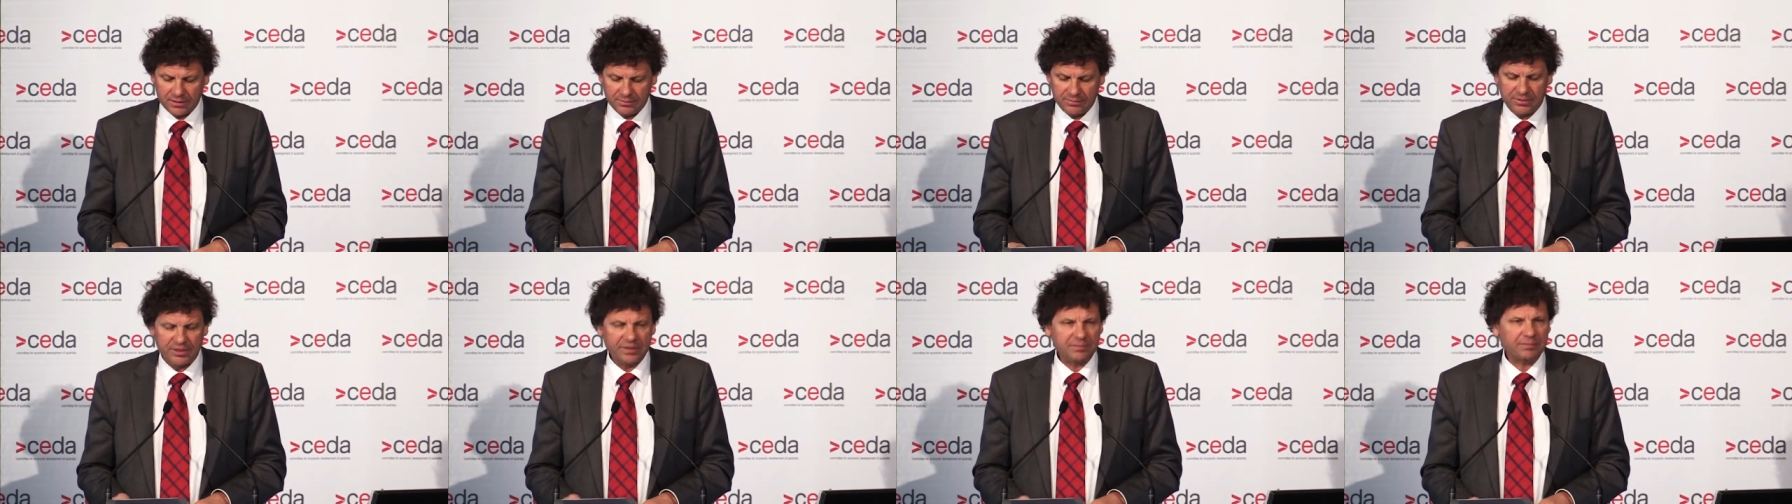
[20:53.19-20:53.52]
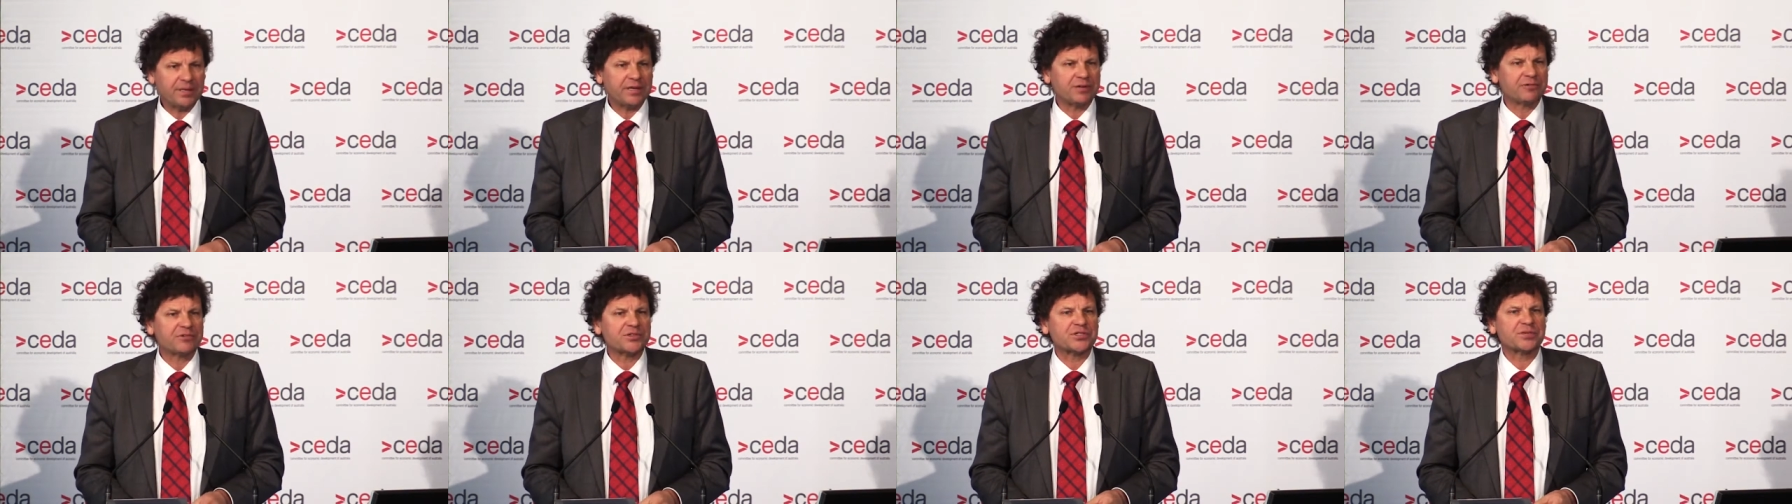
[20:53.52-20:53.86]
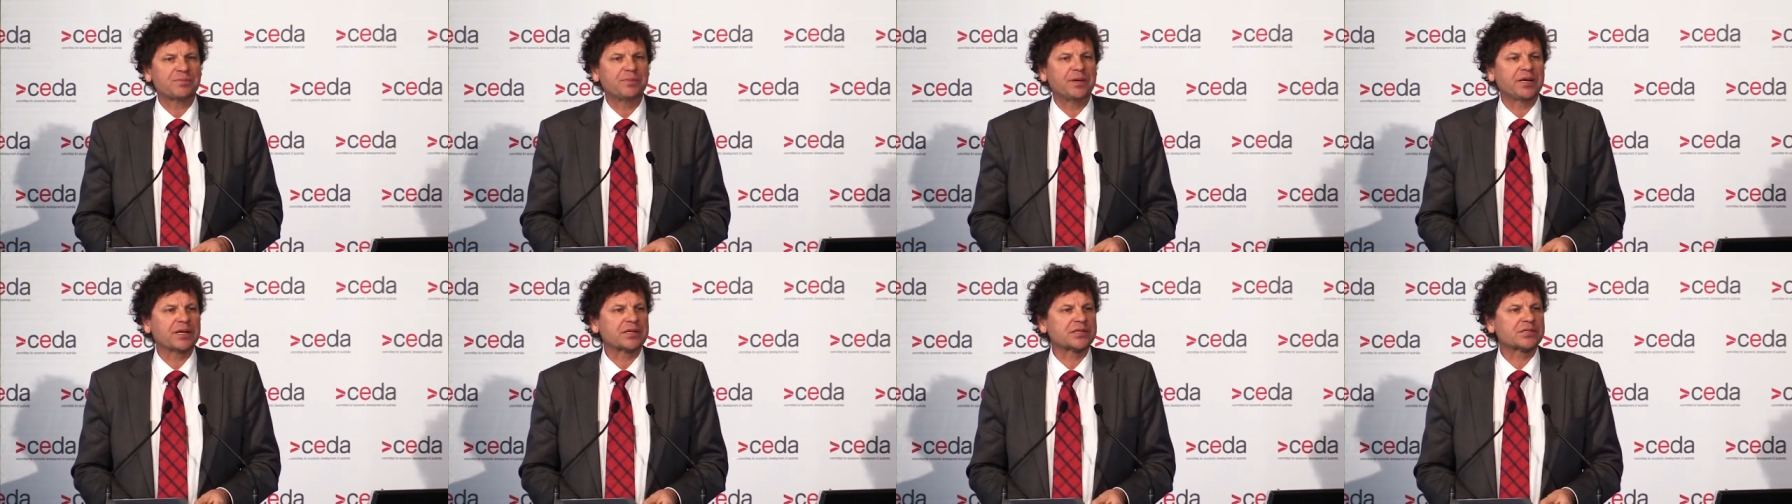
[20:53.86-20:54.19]
But in many
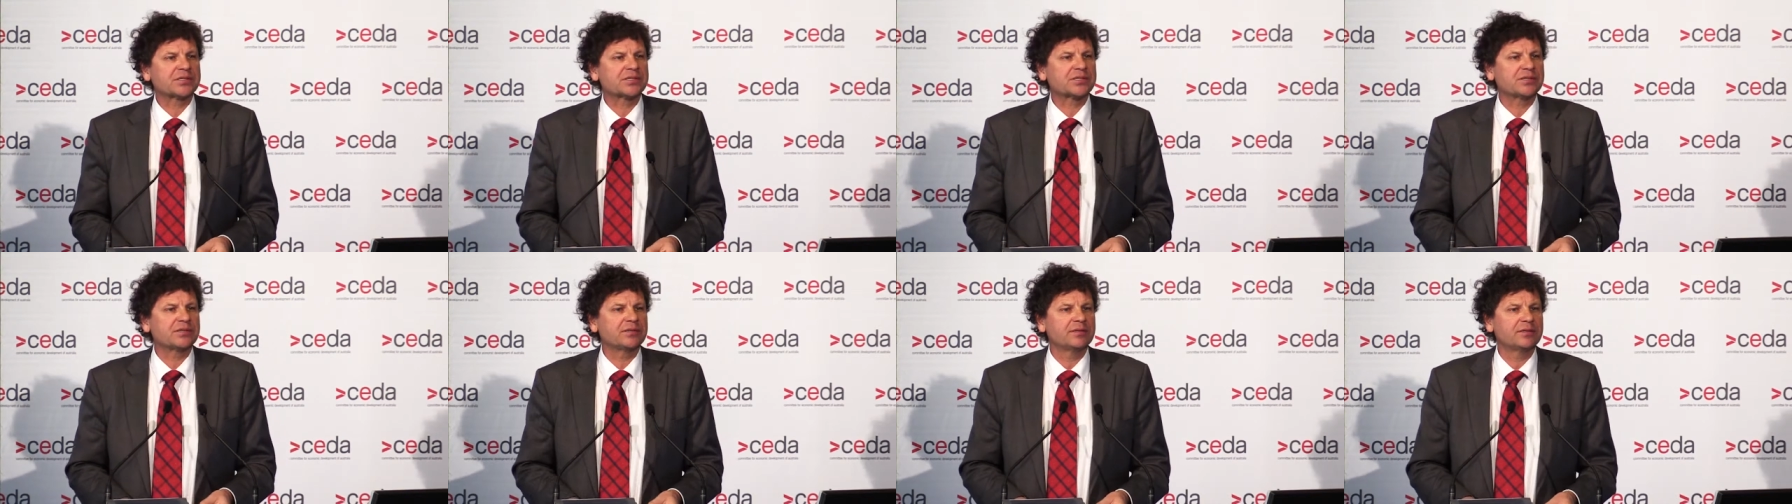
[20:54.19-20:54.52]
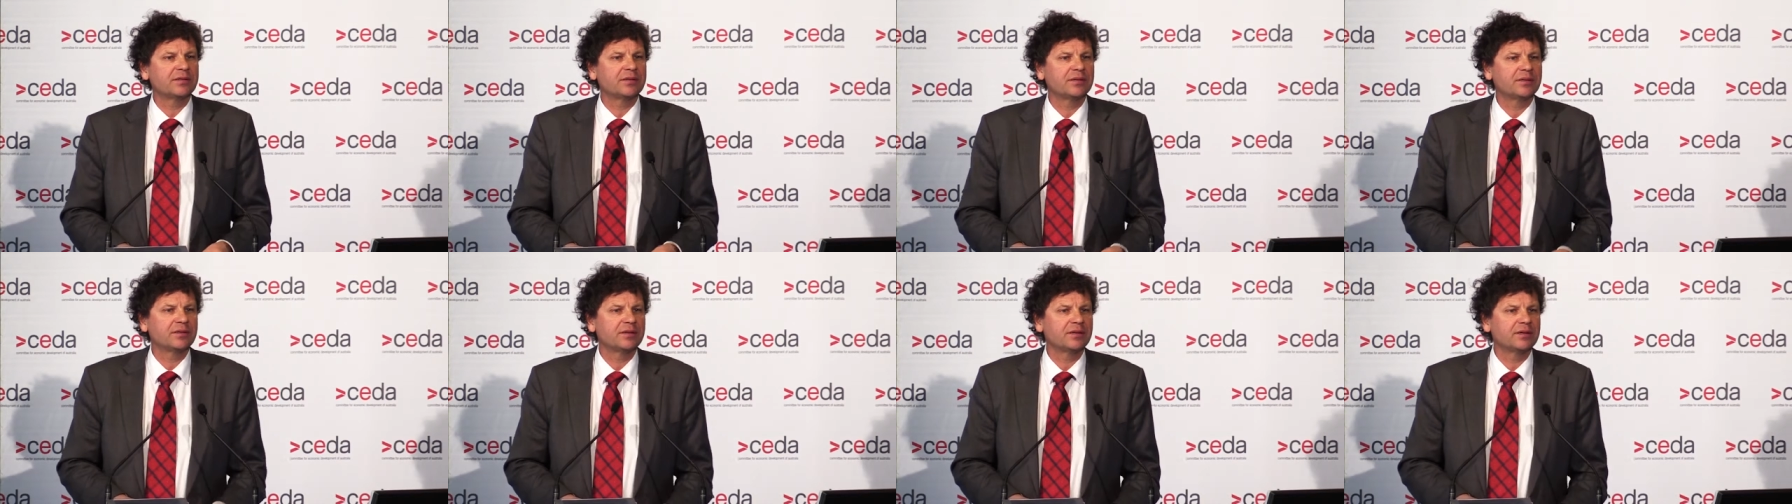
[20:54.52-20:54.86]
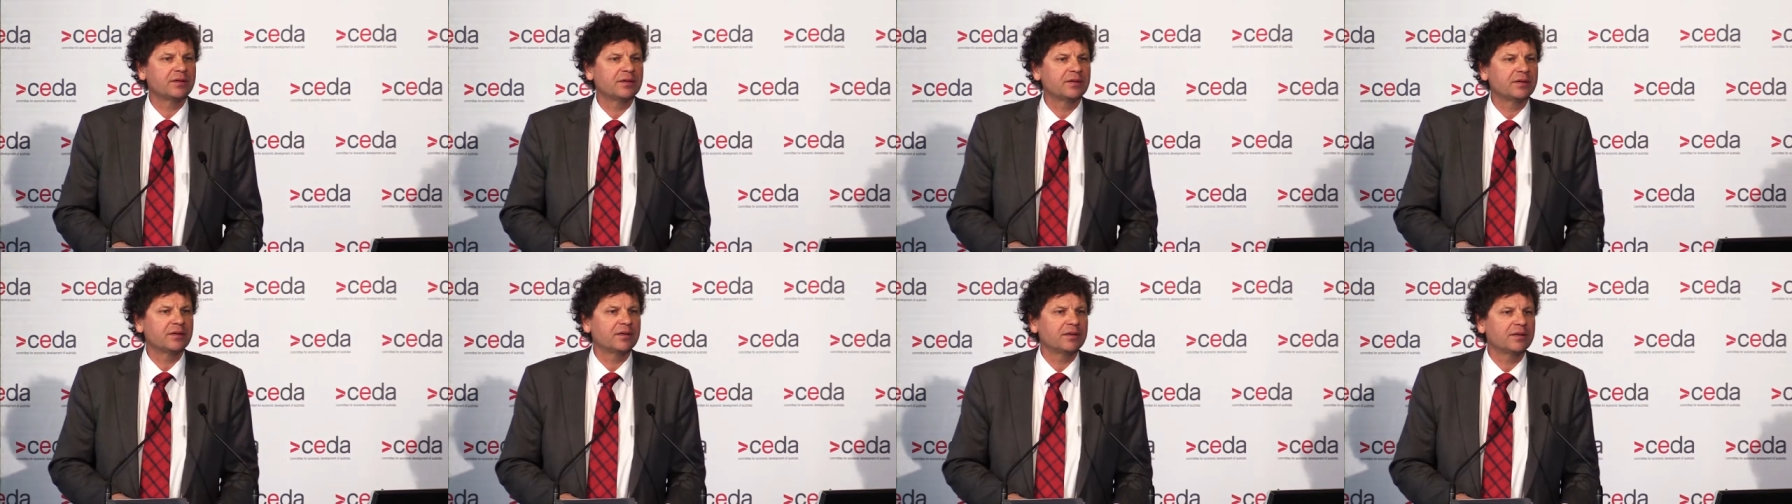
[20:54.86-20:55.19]
respects,
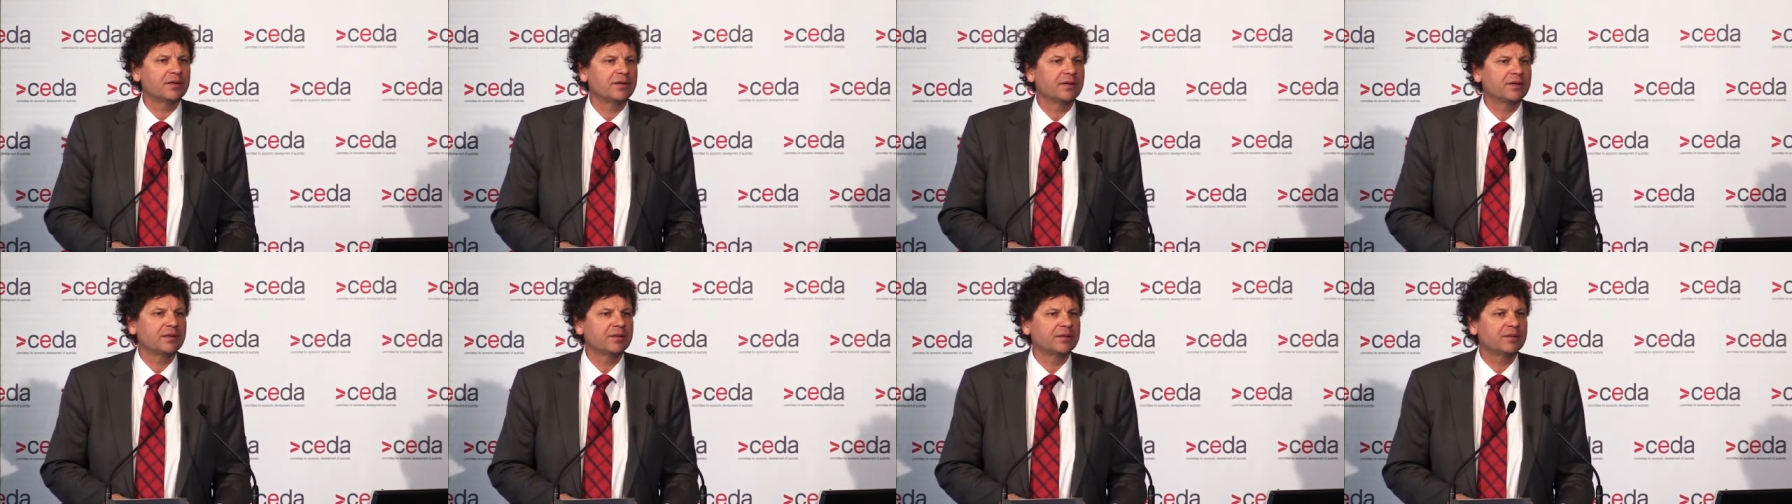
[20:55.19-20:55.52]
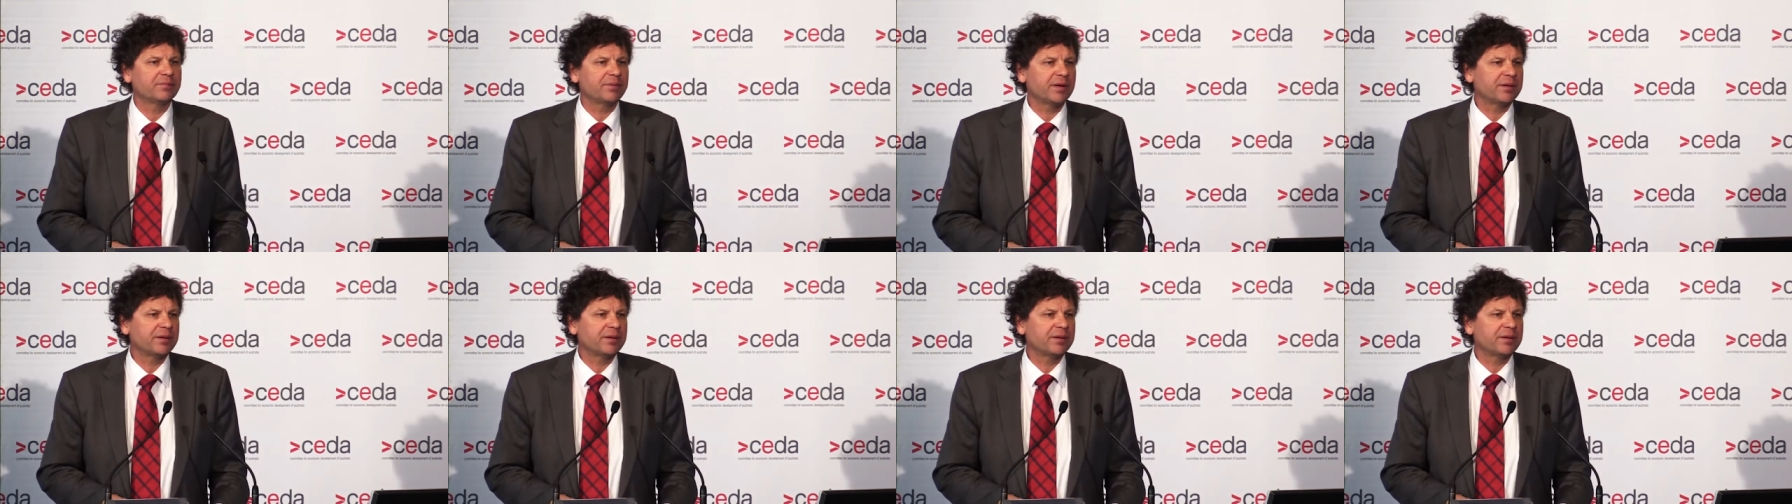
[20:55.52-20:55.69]
the